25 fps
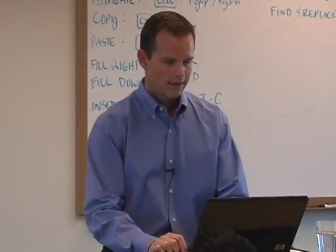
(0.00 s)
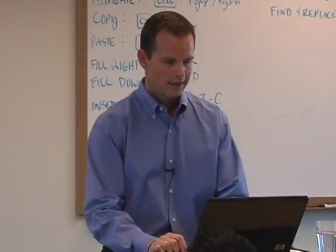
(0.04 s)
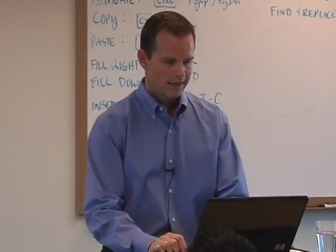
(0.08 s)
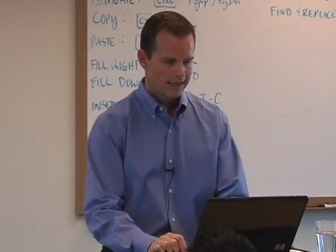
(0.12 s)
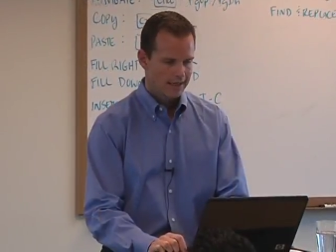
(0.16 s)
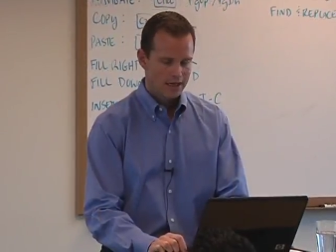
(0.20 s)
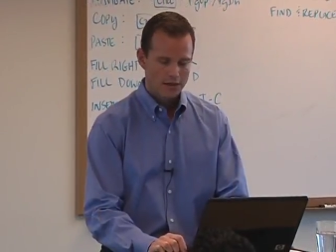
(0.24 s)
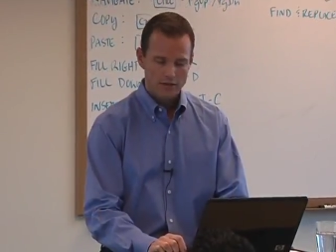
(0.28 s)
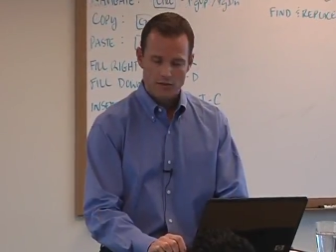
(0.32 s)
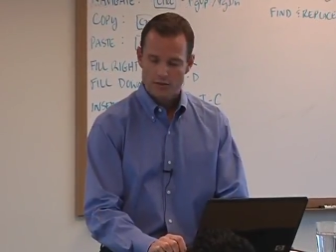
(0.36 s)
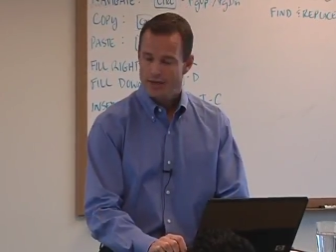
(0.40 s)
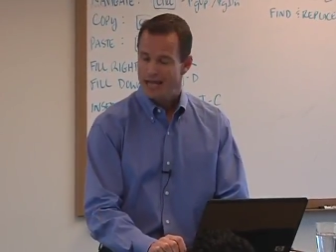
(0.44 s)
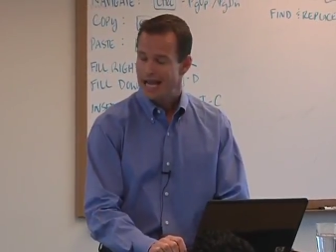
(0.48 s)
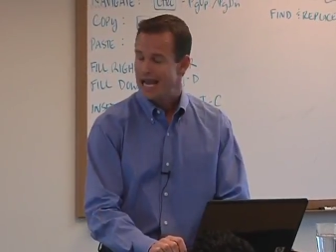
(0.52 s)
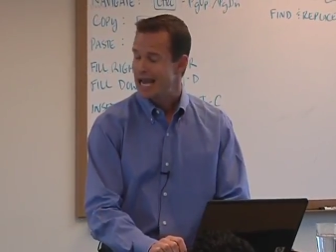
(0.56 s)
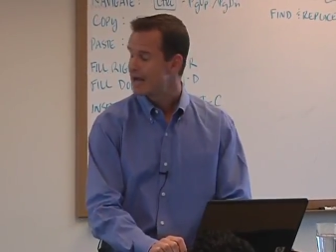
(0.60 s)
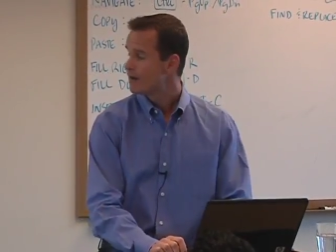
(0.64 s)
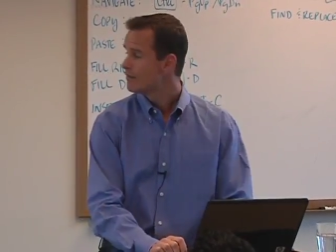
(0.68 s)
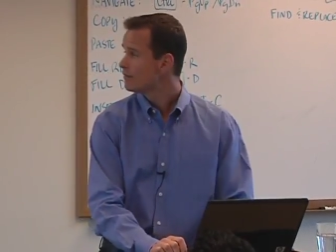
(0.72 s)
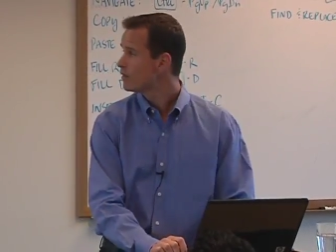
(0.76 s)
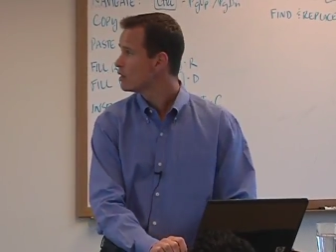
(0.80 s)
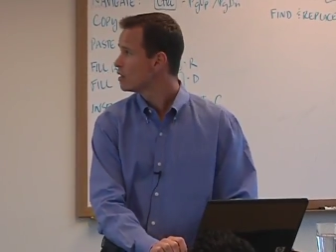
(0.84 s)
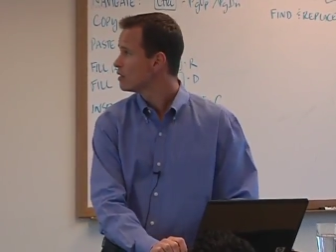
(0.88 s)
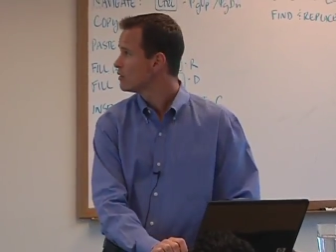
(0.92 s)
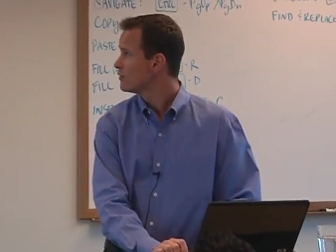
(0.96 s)
Now that we
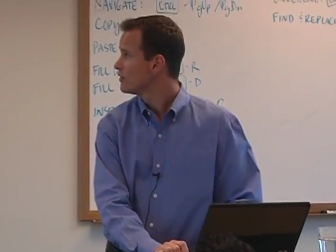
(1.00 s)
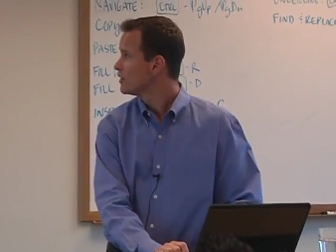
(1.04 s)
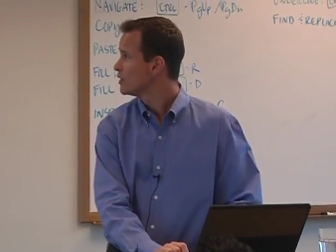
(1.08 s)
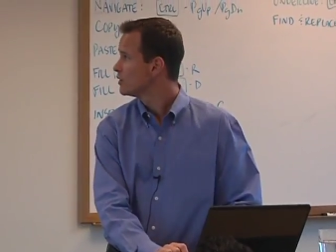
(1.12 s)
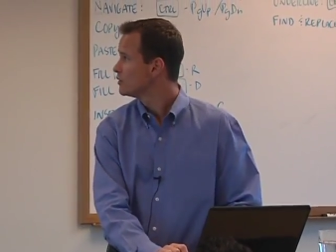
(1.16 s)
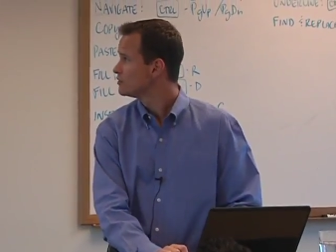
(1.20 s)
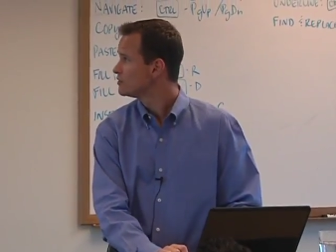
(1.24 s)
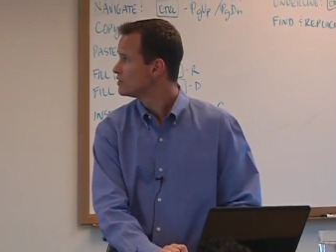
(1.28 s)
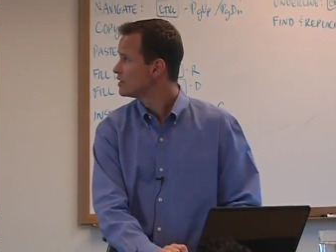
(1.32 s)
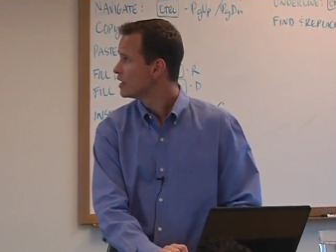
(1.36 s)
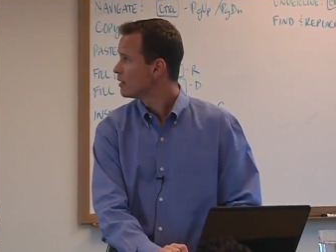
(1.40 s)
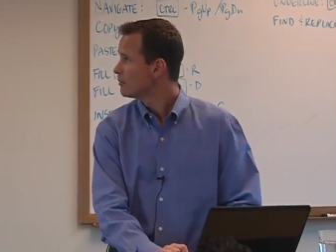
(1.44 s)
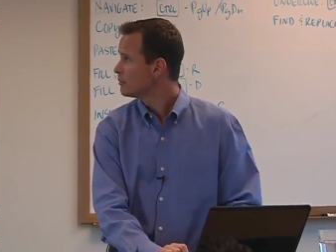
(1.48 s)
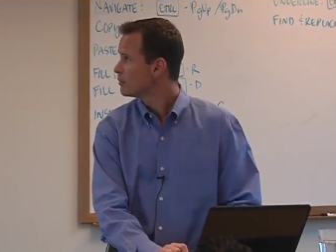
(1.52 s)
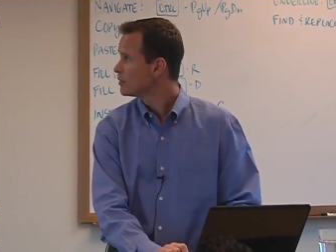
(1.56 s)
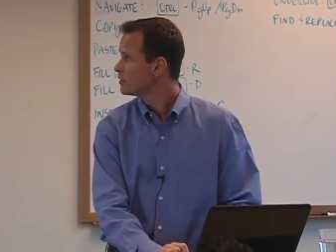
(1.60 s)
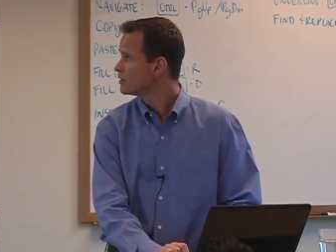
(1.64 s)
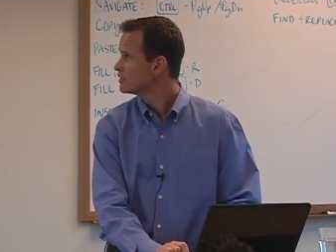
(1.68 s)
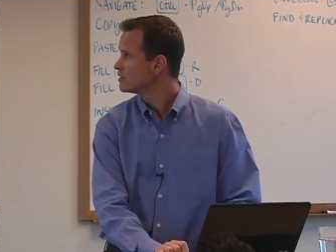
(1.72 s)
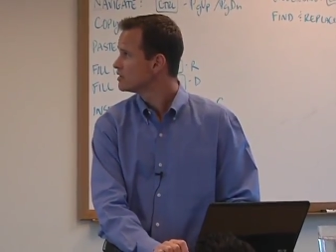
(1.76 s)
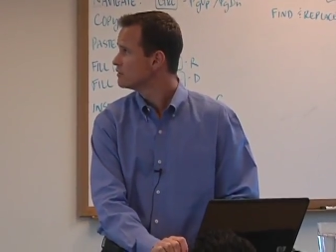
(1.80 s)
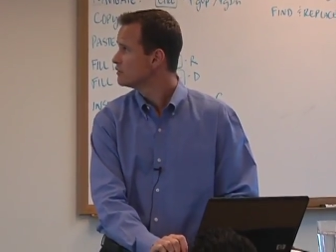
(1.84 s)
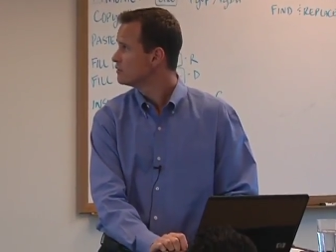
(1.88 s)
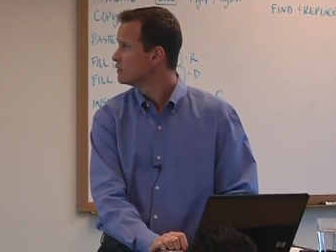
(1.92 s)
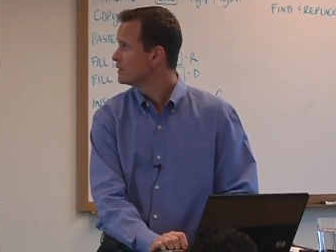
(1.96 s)
have all of those
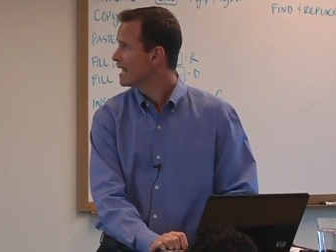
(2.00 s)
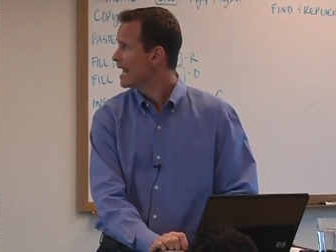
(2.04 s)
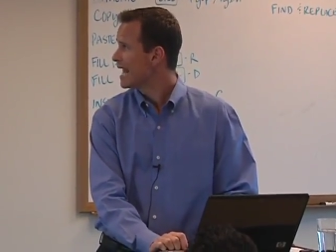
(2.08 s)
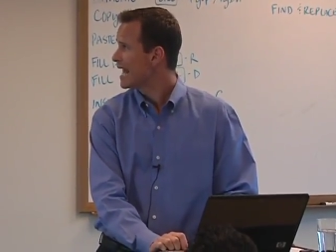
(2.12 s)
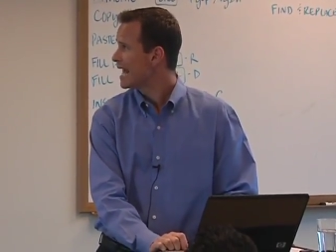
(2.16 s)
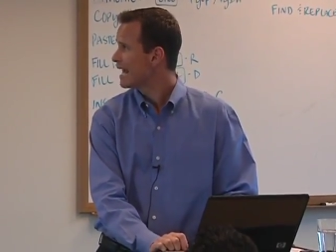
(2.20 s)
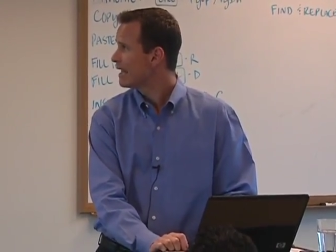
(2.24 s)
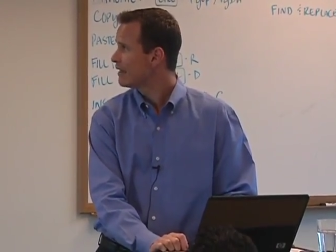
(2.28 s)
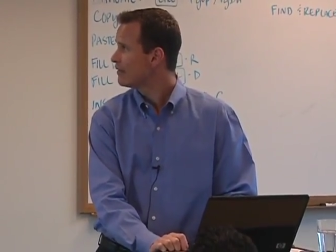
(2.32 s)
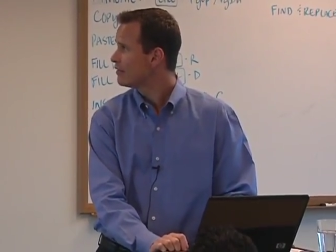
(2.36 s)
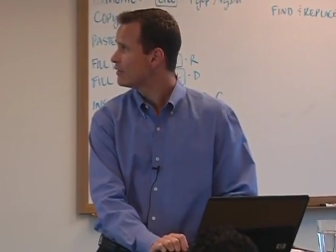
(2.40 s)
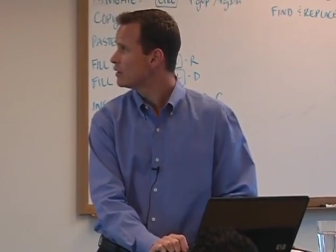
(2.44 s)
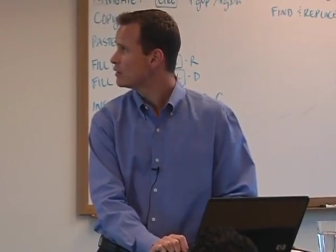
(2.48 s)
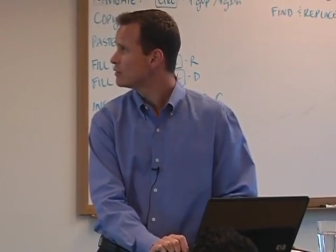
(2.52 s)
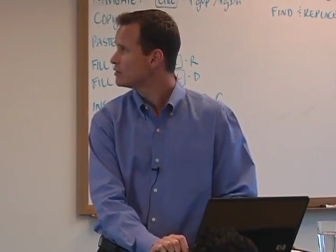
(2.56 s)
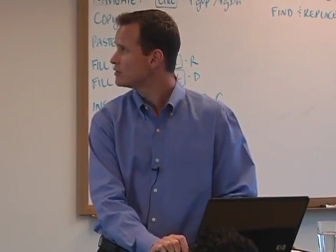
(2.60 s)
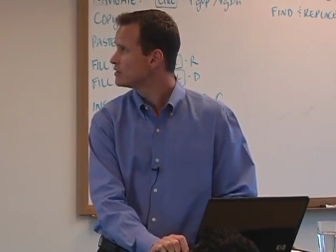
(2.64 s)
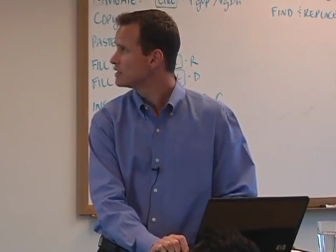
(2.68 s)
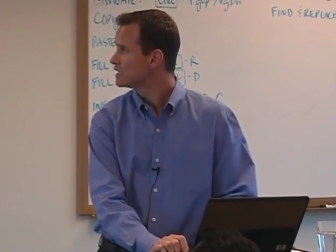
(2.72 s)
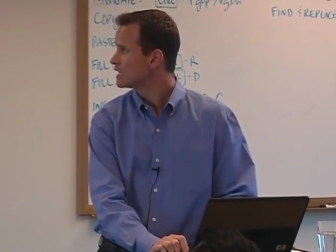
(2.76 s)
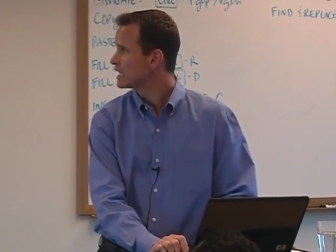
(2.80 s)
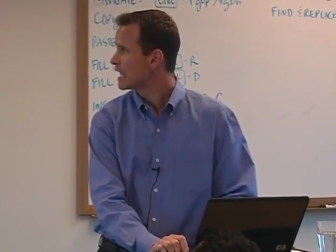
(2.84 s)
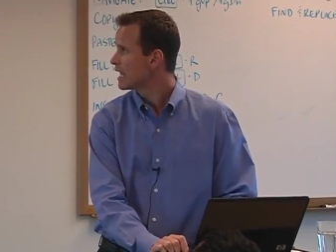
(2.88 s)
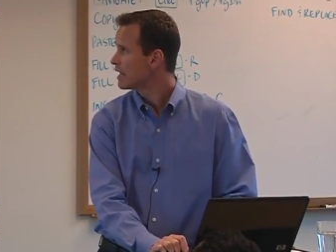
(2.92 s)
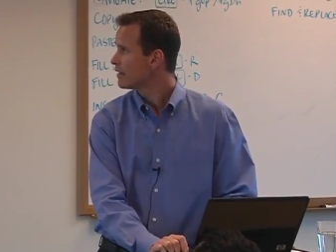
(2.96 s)
numbers, if we add those
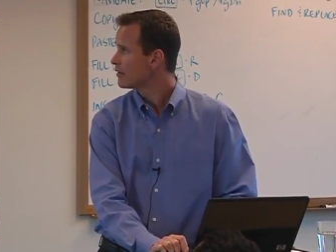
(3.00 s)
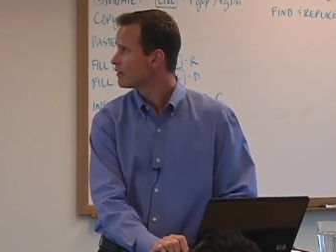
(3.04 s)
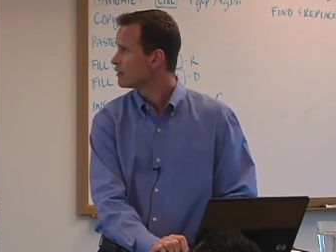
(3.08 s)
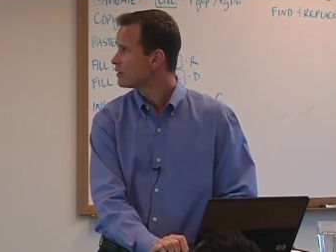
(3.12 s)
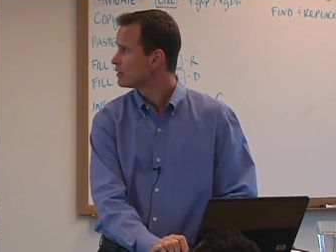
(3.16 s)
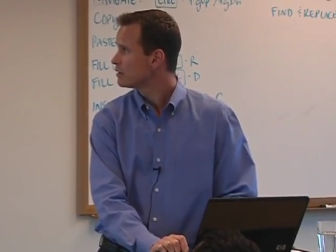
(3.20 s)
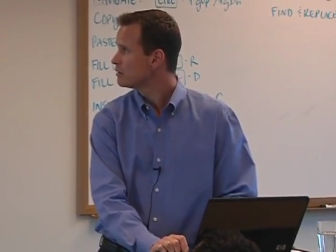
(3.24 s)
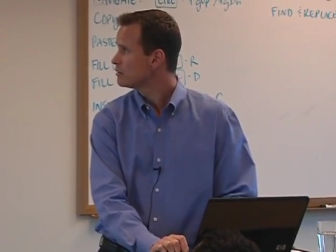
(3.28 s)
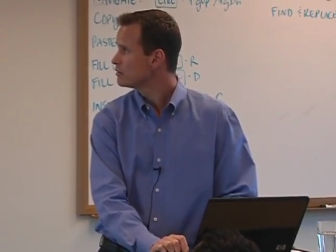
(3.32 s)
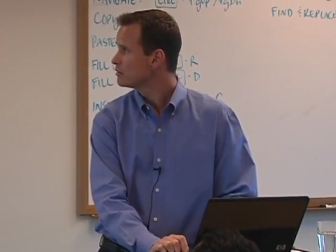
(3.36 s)
together,